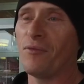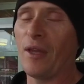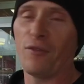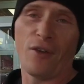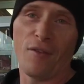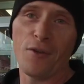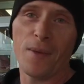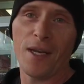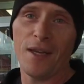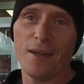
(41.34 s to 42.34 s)
Like for
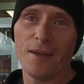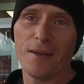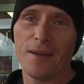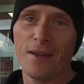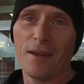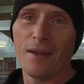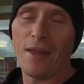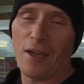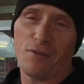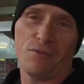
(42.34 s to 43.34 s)
everybody? Yeah.
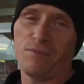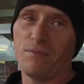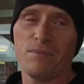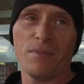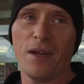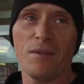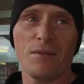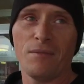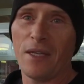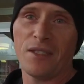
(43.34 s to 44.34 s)
Like,
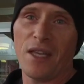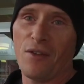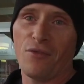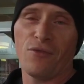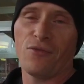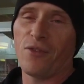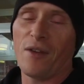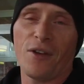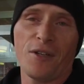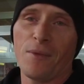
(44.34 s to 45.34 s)
like say
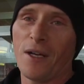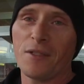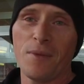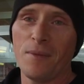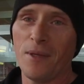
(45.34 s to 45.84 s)
five hundred bucks maybe.